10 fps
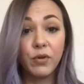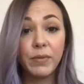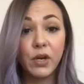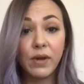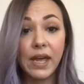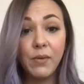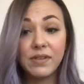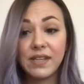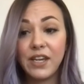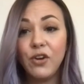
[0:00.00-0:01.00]
and be okay
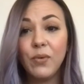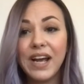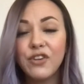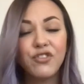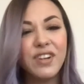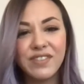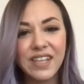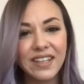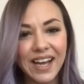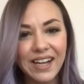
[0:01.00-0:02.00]
with saying, you know what, I shouldn't have
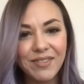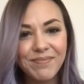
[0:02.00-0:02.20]
said that.